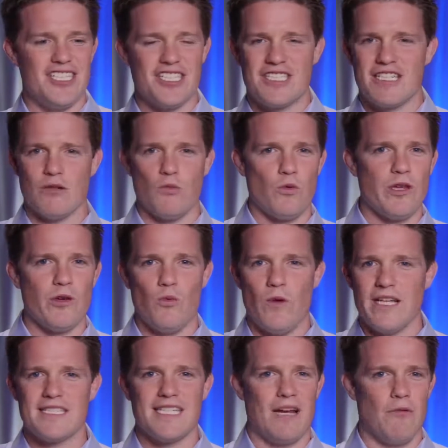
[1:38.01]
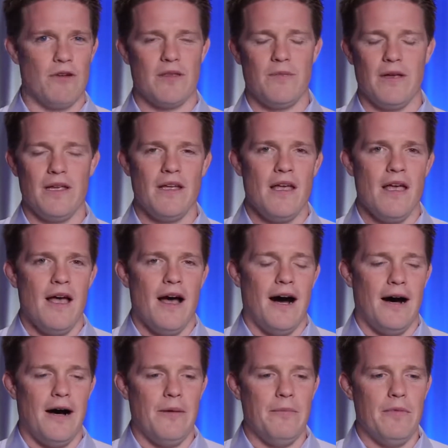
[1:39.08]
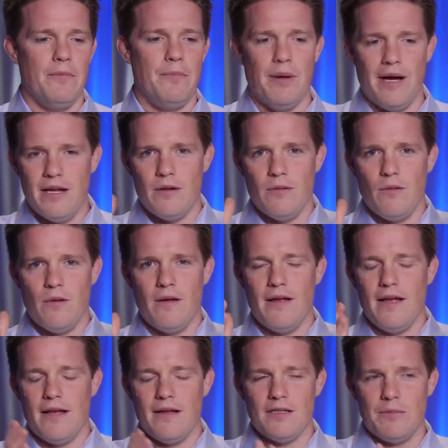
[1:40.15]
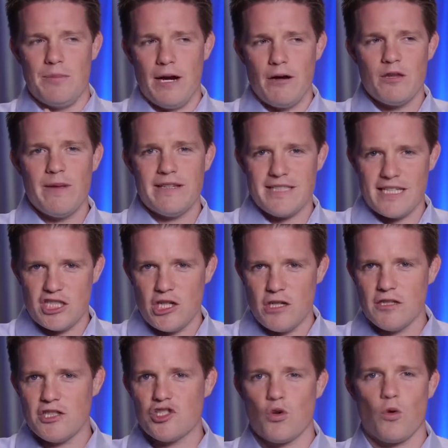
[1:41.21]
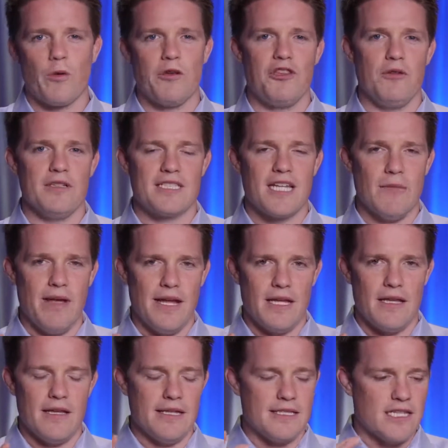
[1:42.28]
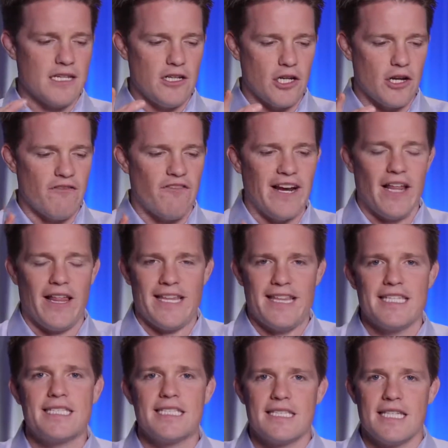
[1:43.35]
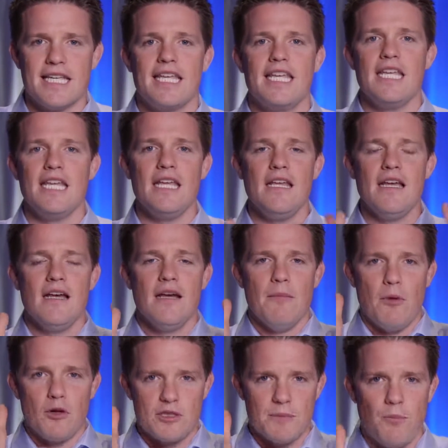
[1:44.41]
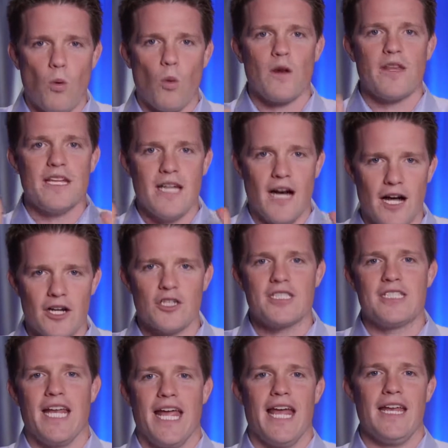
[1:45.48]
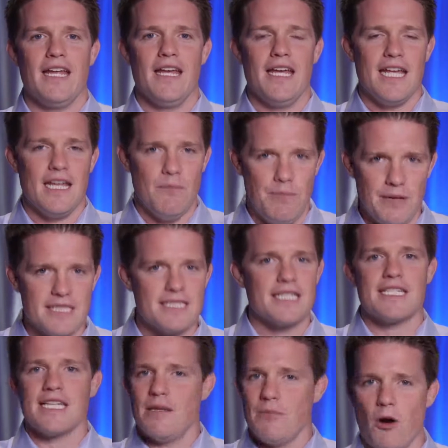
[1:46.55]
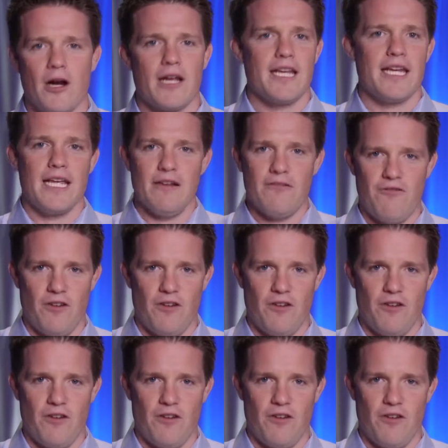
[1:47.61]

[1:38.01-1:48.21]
and just didn't really resonate with me. But bear with me as I share this story with you. You're gonna find out, like, this is the key, most important thing to understand in business, in marketing, in